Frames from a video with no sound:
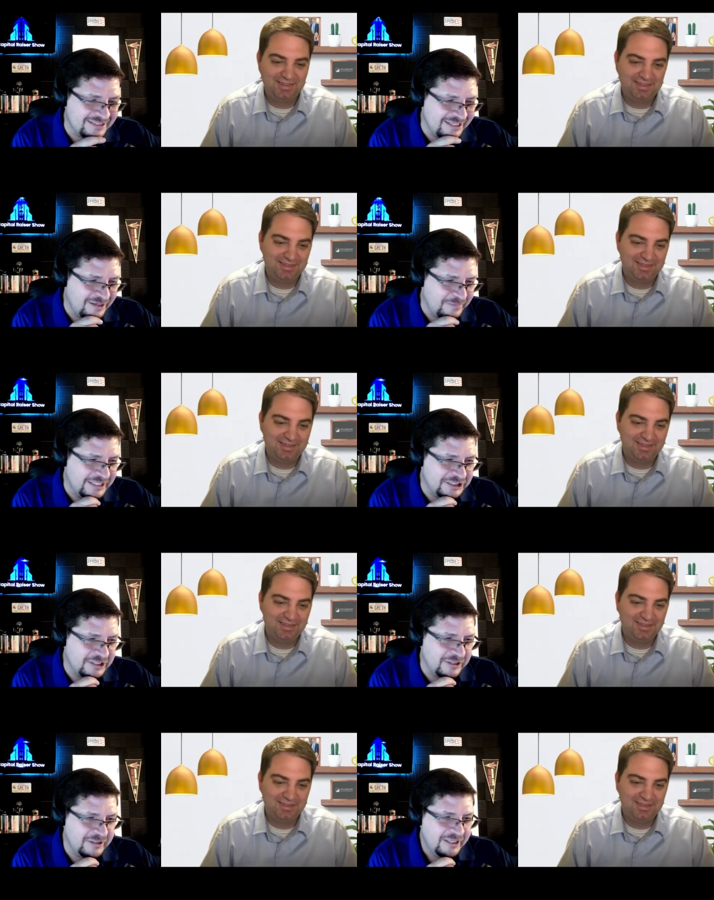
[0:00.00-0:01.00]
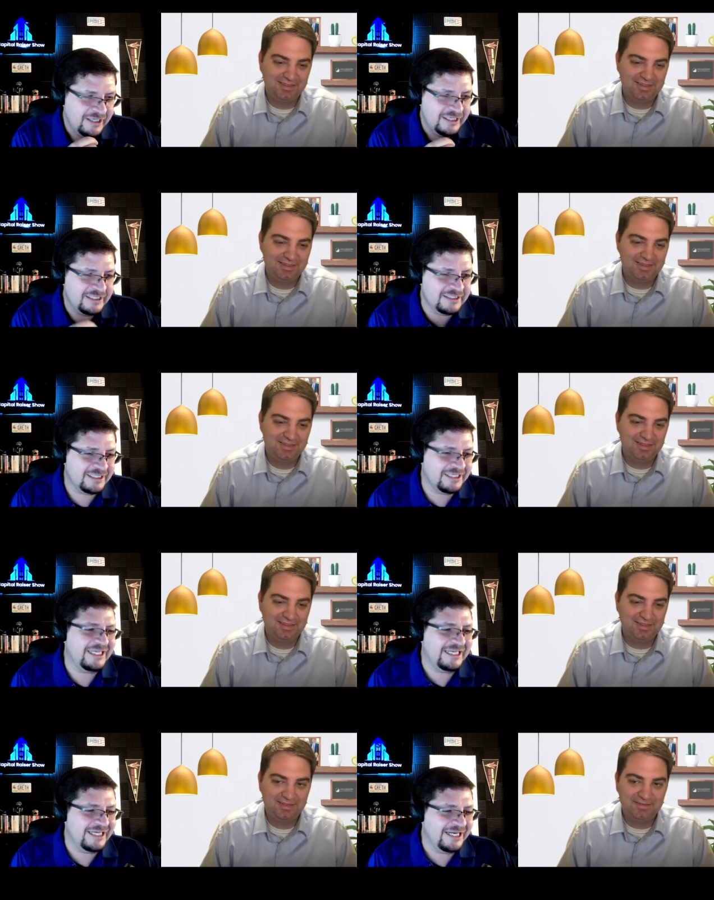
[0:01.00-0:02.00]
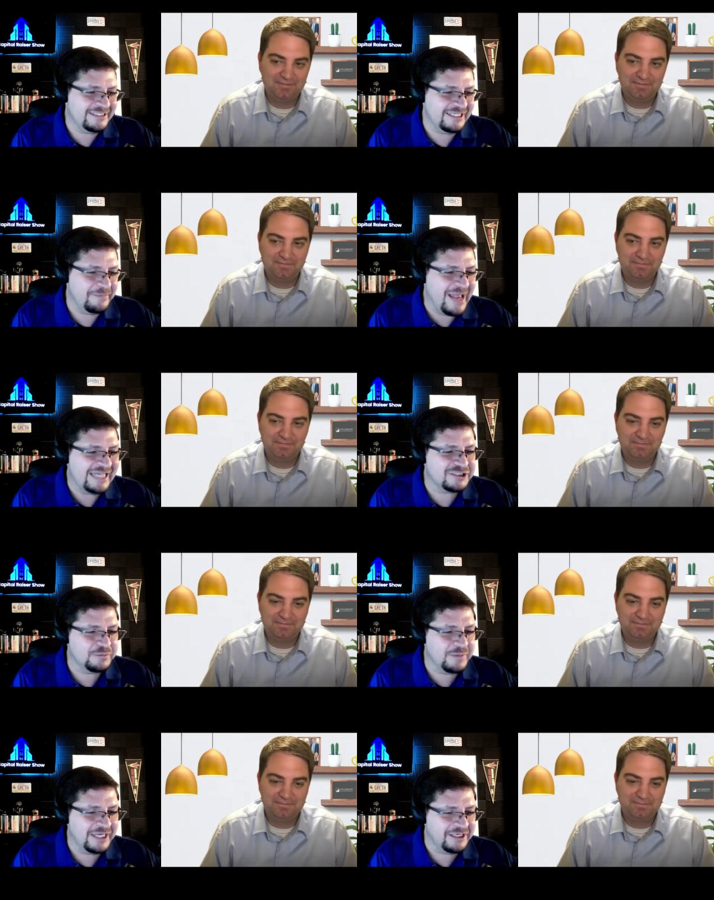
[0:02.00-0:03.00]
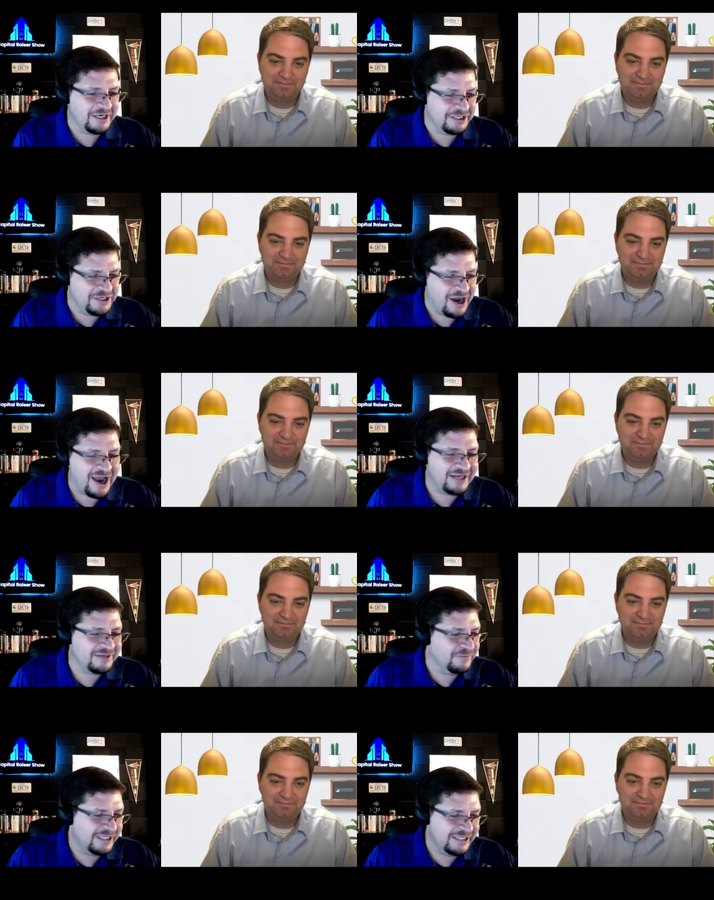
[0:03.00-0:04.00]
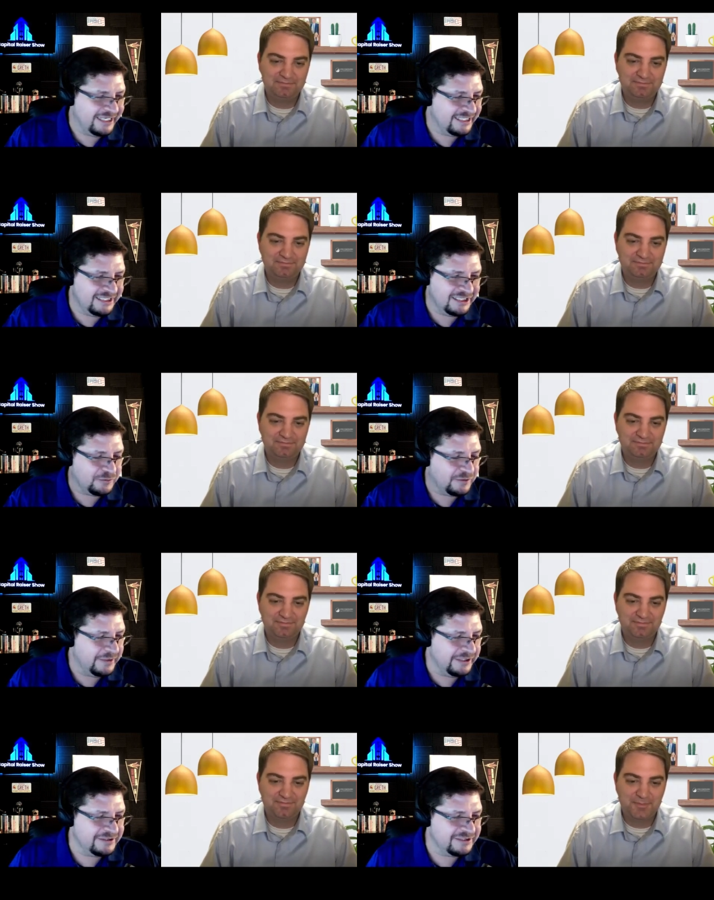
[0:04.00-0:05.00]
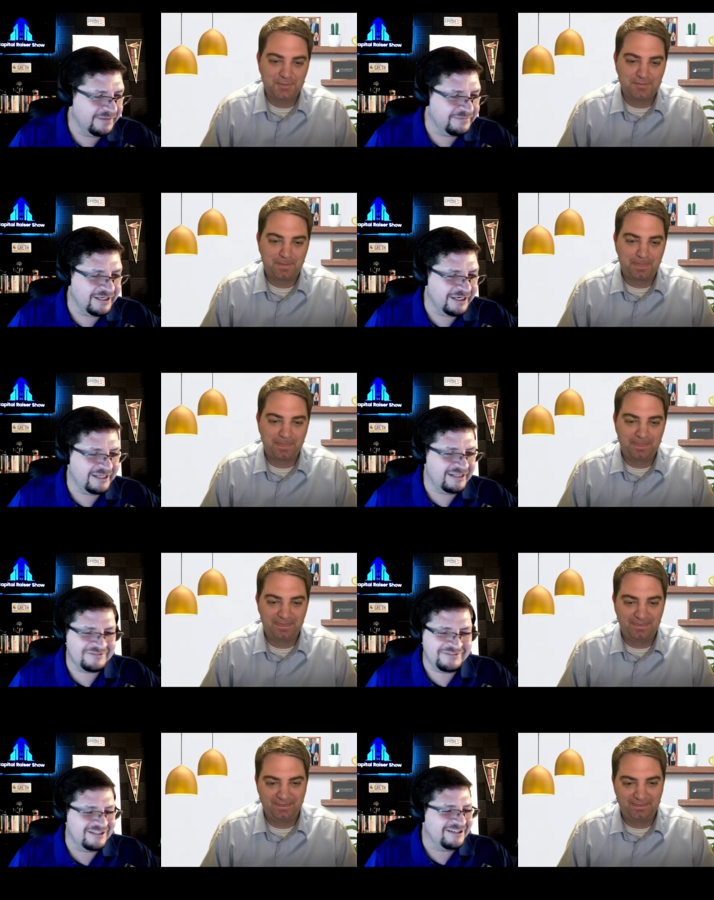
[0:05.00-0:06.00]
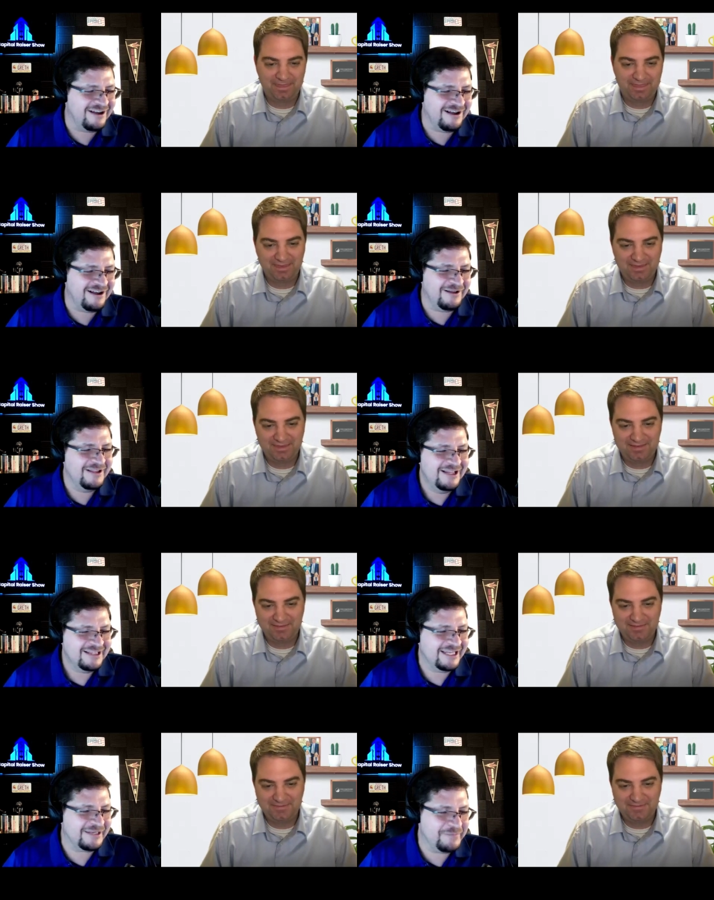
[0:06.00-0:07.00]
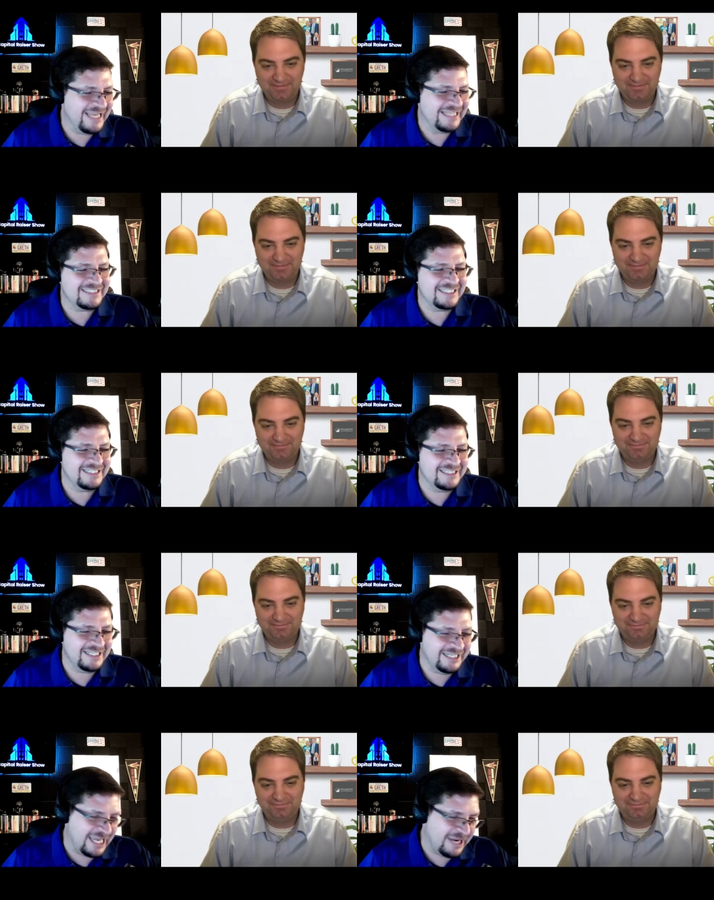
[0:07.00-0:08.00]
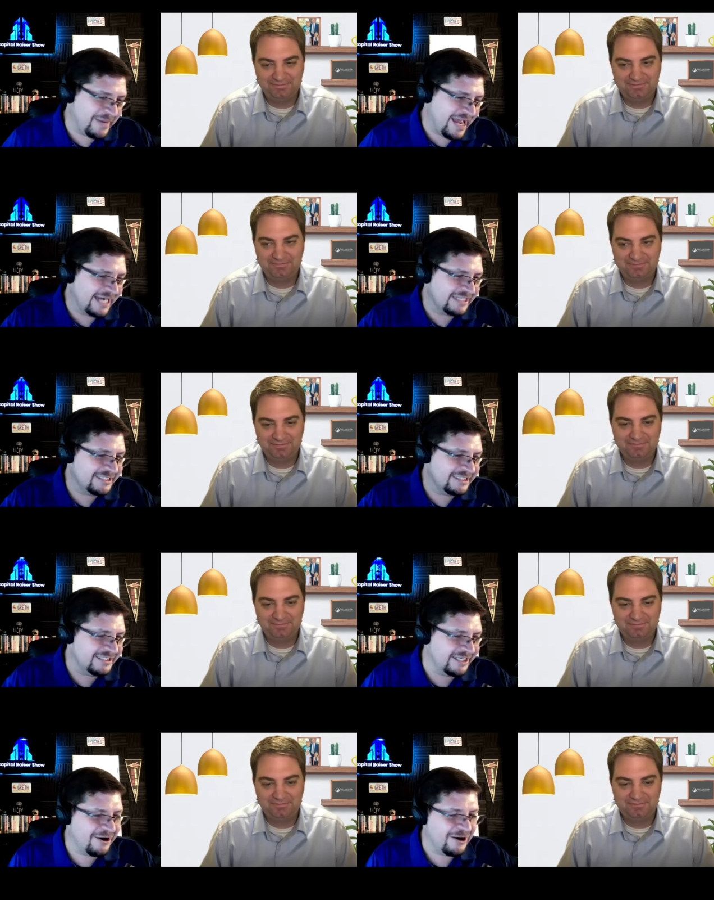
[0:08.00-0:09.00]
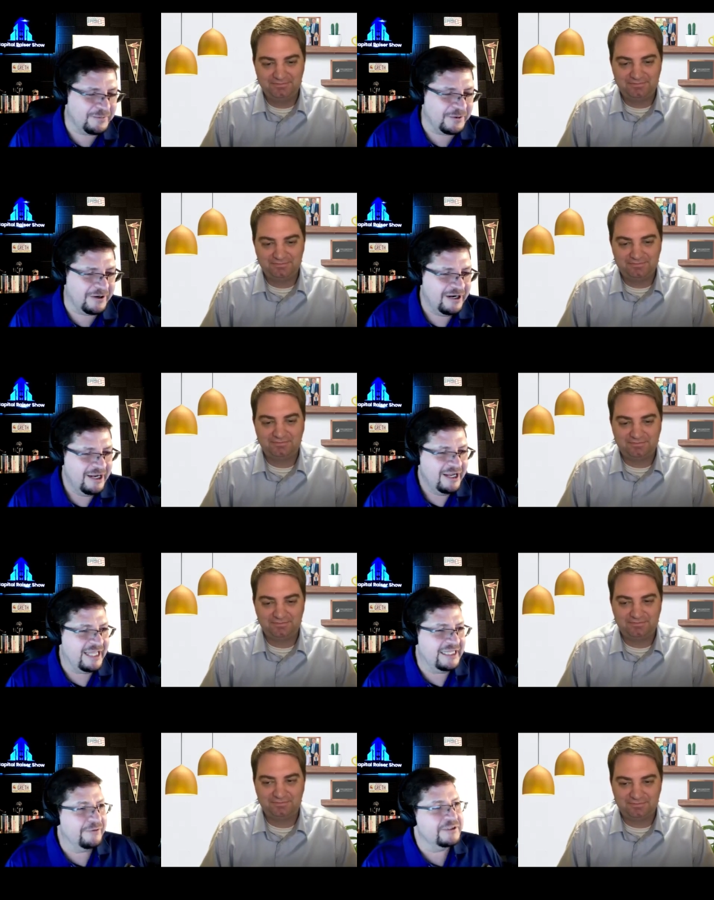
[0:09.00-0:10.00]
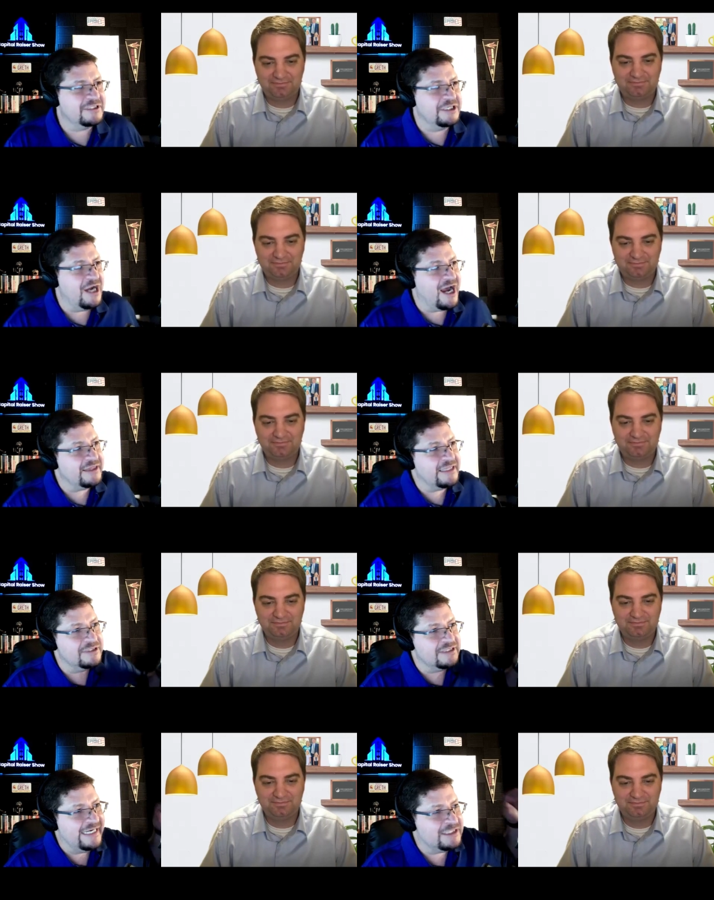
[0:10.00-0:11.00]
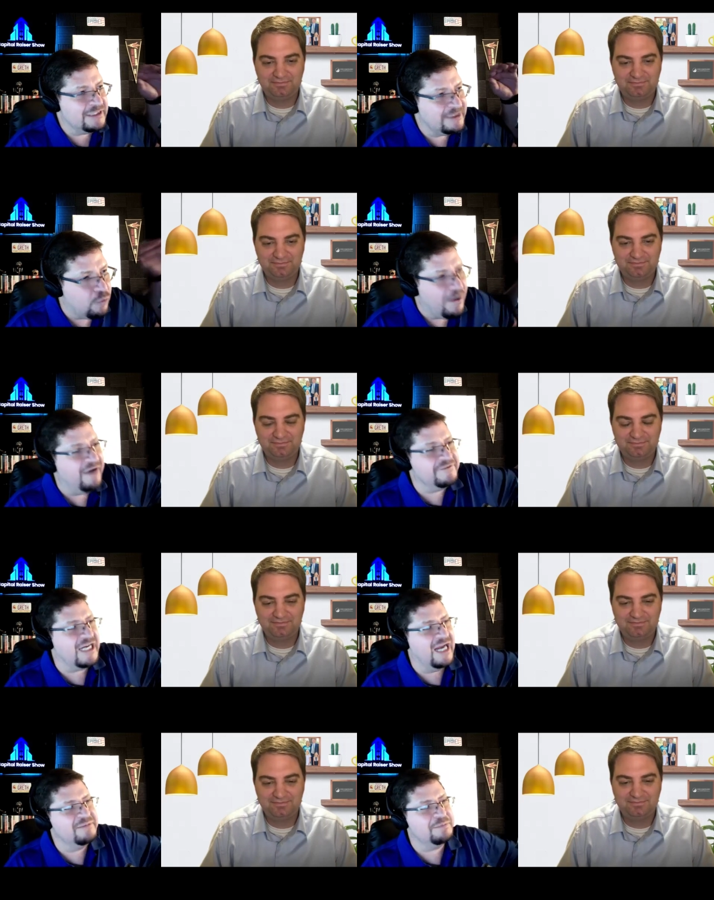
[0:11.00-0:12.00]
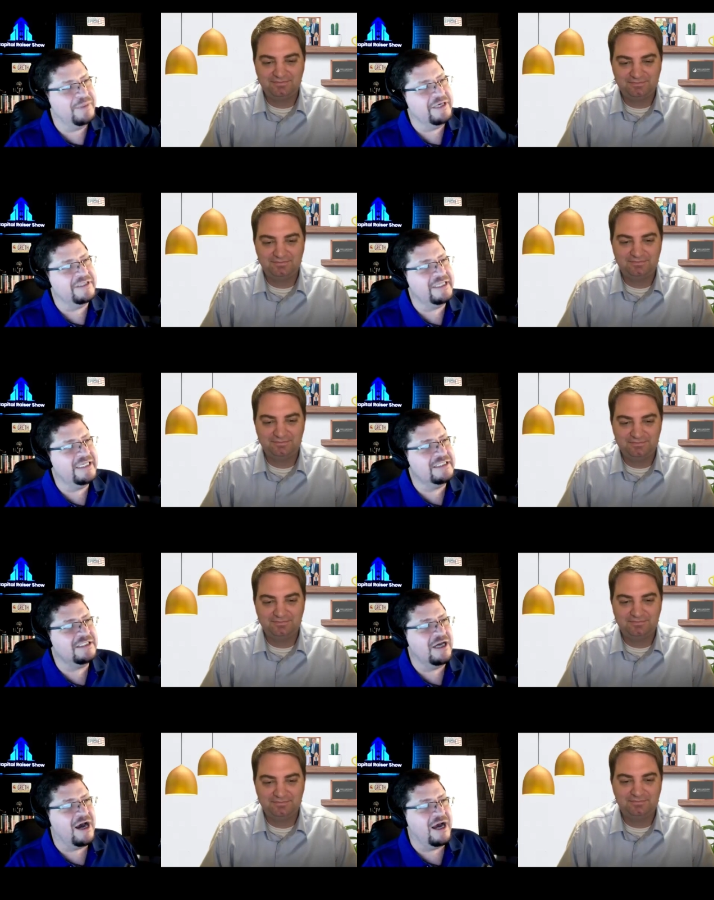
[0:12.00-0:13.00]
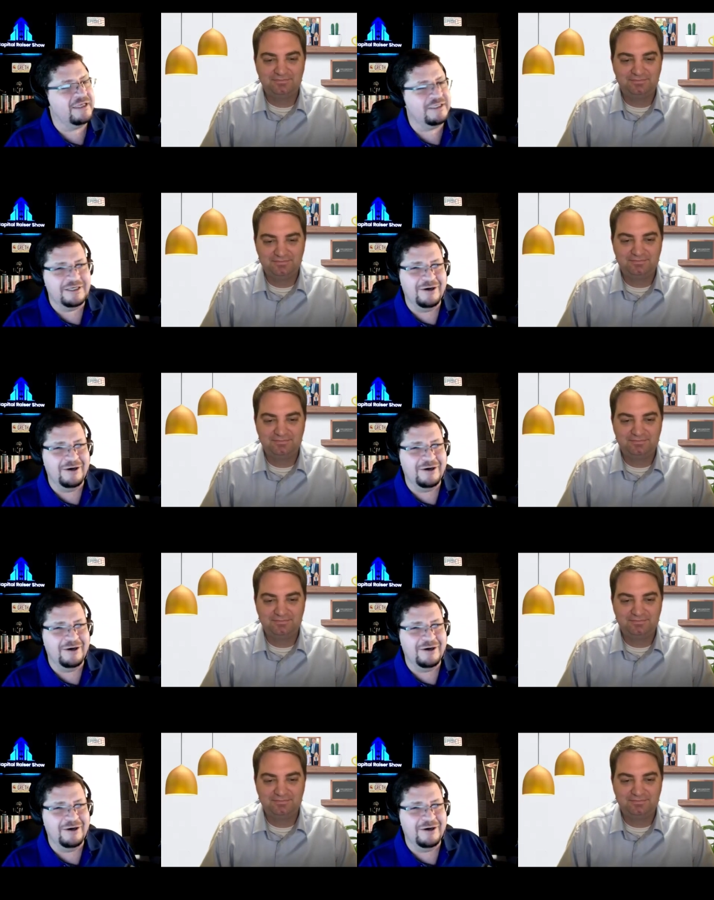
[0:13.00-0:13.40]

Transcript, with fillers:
Speaker 1: said on my show he, he uh, did a mastermind on a yacht and went like into the caribbean or something and he's feeling all like amazing. And then he came back to the harbor, and there was a yacht that was like 12 times bigger than his yacht, you know,